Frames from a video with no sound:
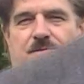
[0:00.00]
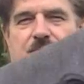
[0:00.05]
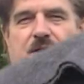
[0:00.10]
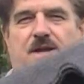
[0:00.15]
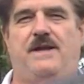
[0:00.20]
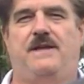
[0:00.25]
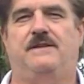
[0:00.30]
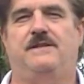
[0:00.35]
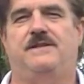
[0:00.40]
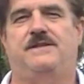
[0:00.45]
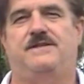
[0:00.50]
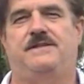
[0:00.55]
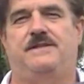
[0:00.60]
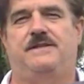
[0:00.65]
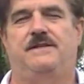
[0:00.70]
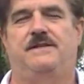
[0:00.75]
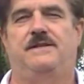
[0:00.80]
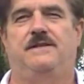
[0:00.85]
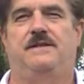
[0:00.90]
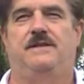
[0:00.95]
hang this
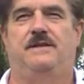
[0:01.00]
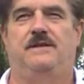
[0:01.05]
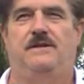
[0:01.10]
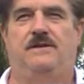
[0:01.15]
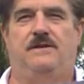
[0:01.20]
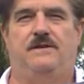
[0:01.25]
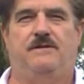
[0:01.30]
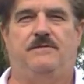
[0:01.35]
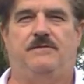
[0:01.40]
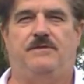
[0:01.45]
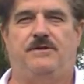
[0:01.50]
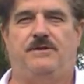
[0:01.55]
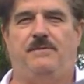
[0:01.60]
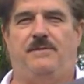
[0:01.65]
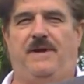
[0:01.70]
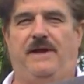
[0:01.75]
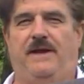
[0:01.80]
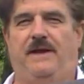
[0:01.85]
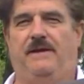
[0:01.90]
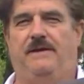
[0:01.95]
with your
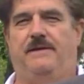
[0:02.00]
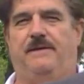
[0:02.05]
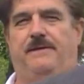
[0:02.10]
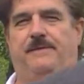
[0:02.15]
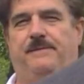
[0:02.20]
pack.